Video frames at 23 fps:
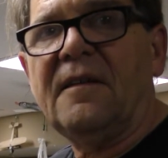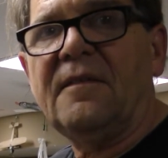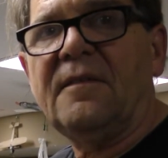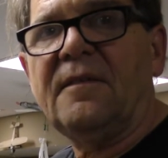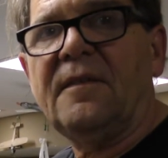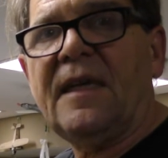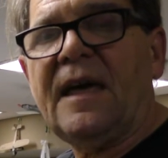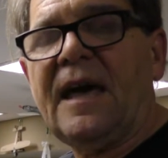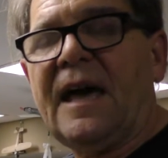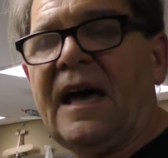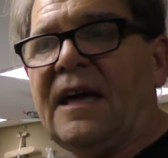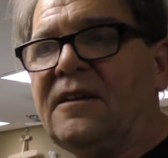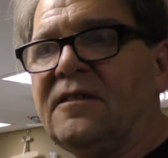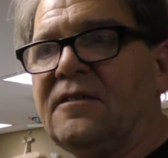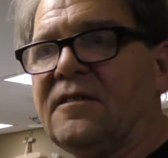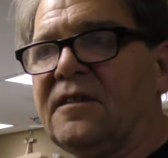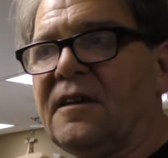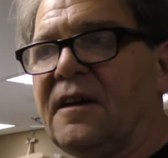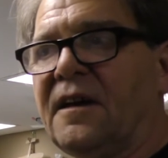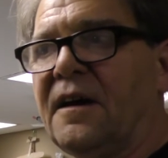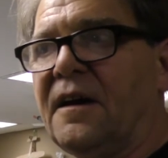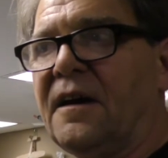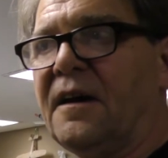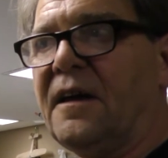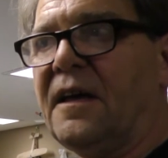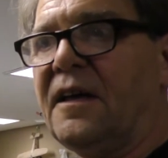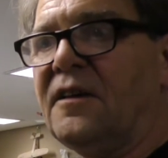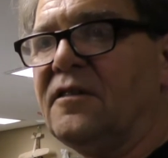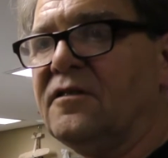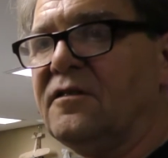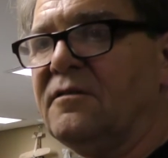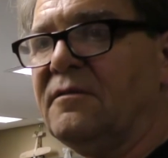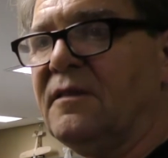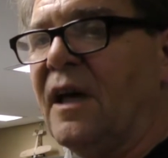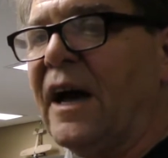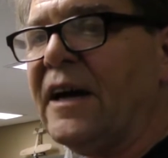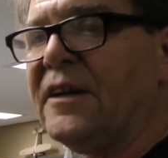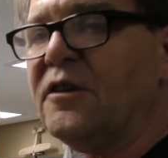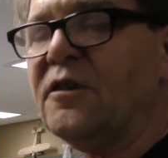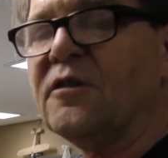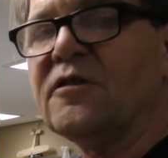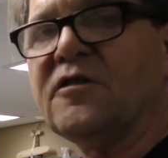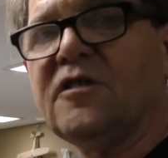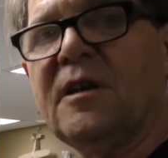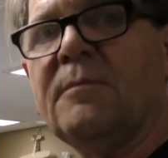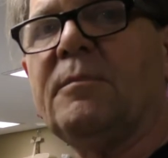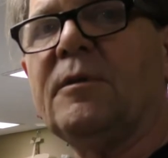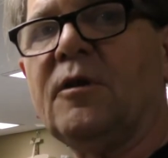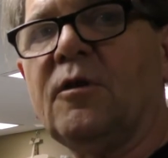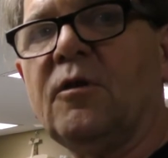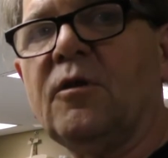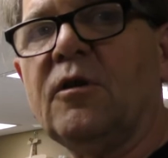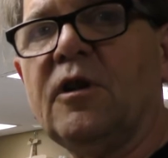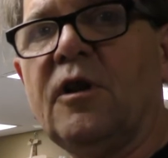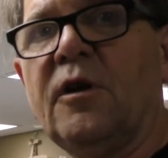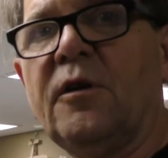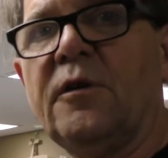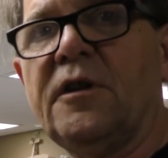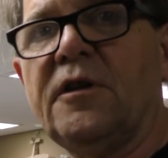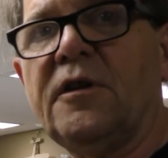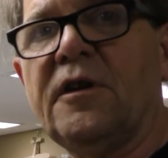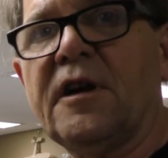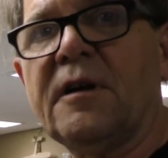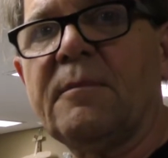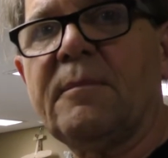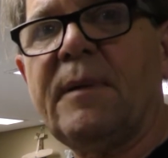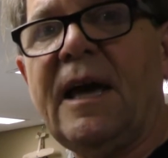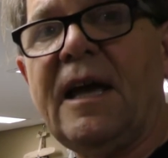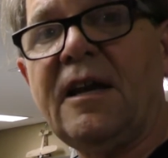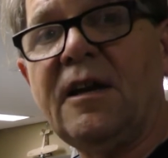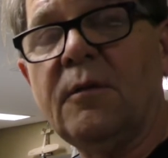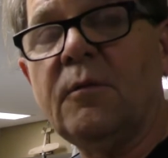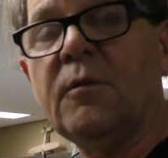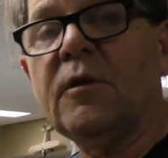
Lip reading: that is not your typical glow-in-the-dark paint.